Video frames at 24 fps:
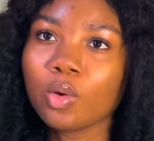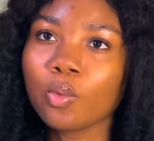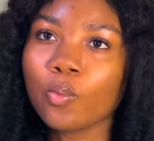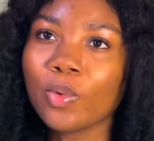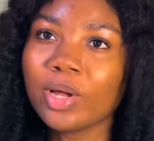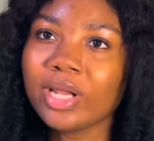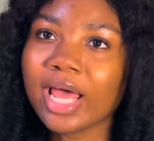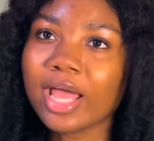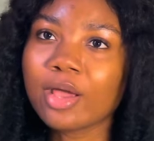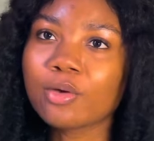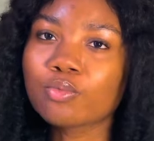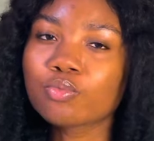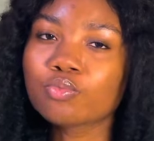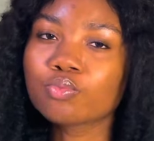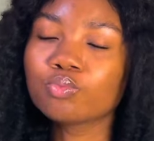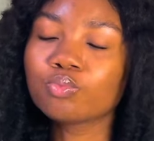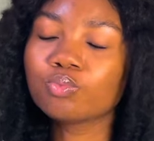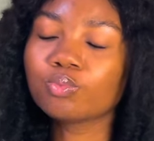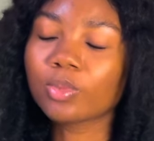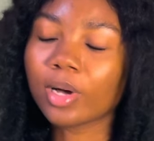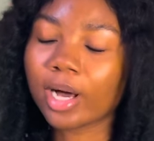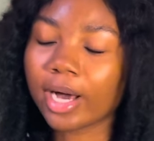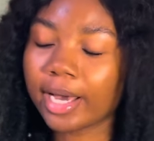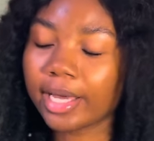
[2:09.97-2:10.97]
when
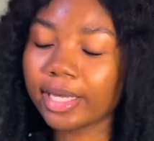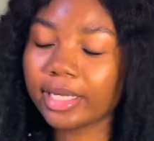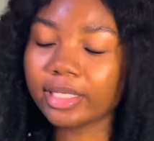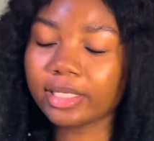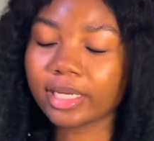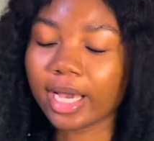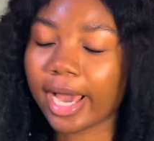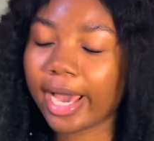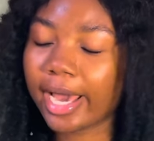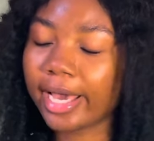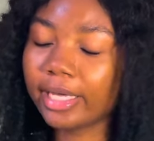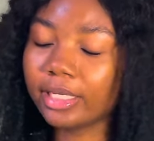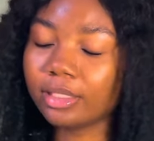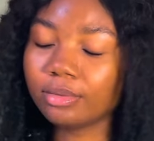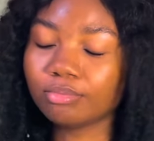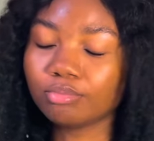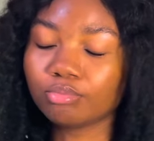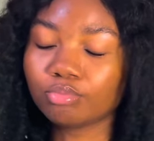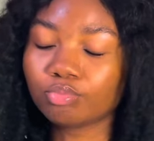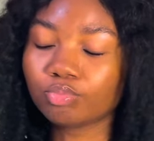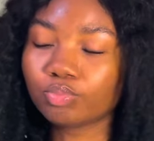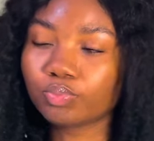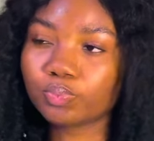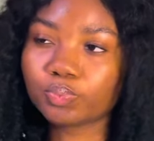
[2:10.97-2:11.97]

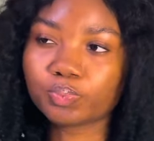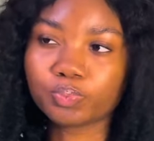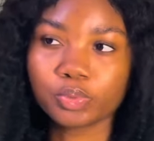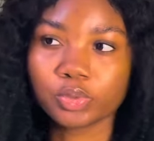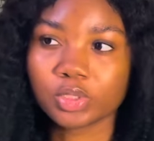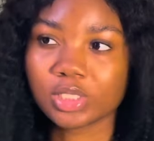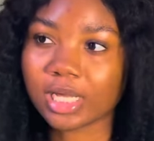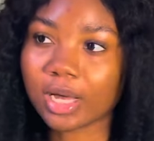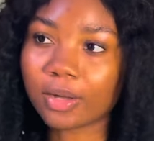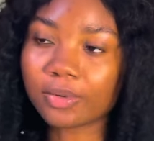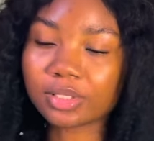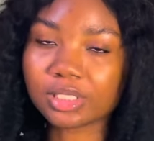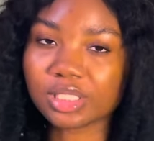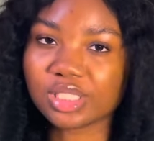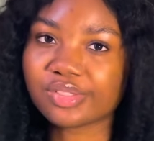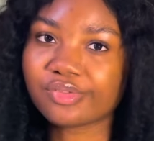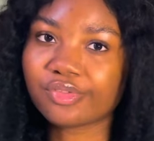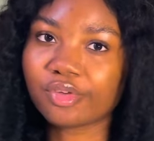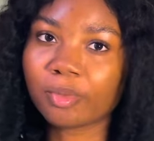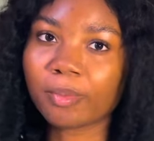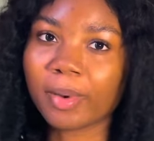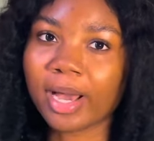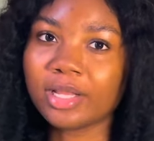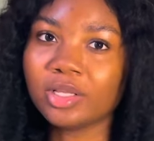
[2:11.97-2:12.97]
I put out
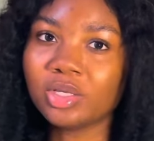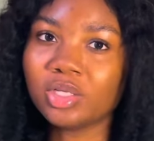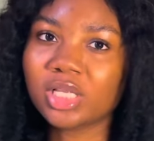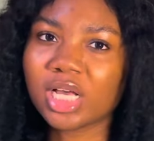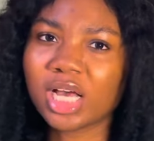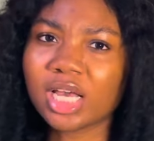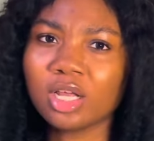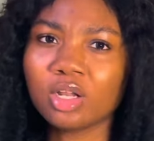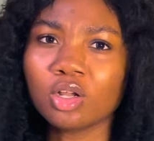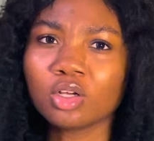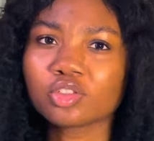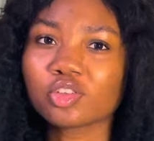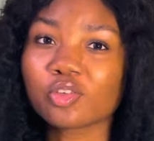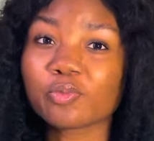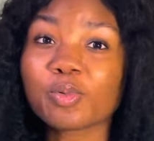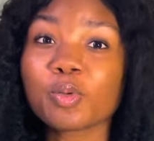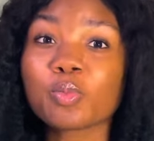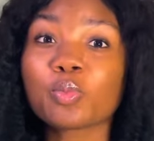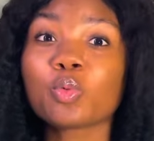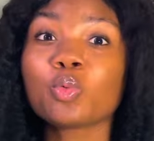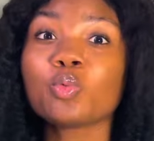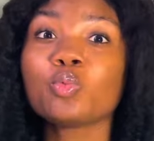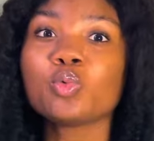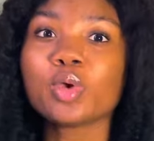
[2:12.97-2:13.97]
this film, I knew that a lot of
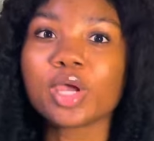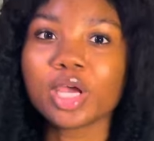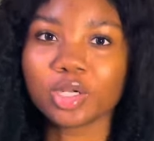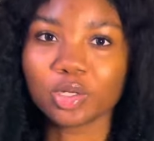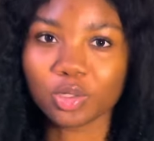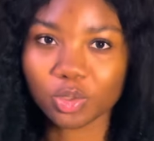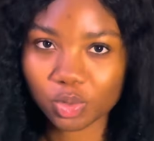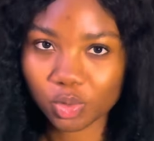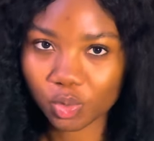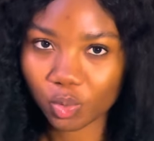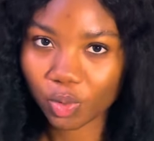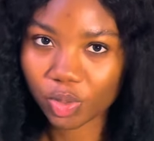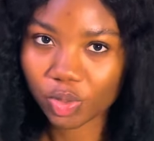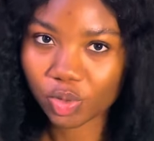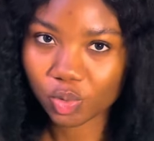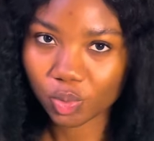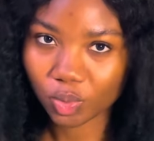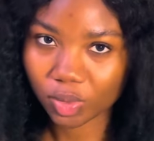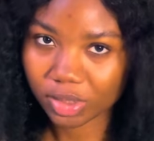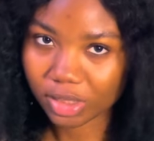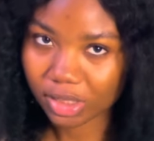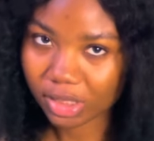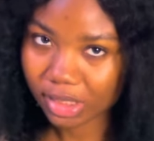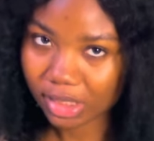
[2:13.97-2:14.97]
people were not going
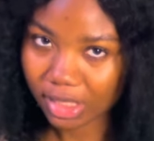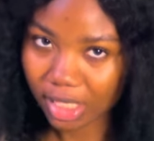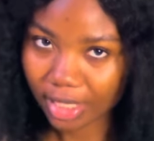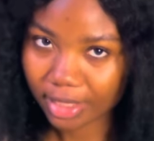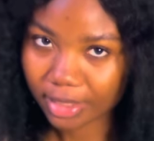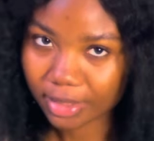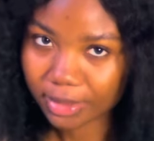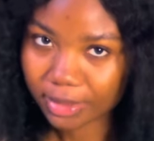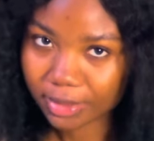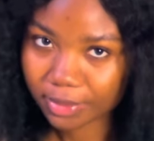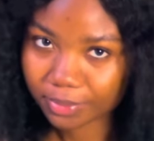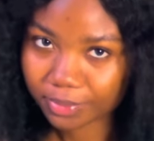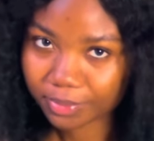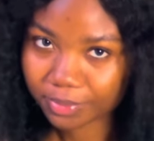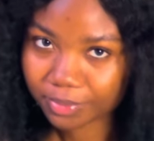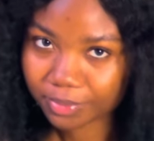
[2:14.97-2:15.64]
to understand.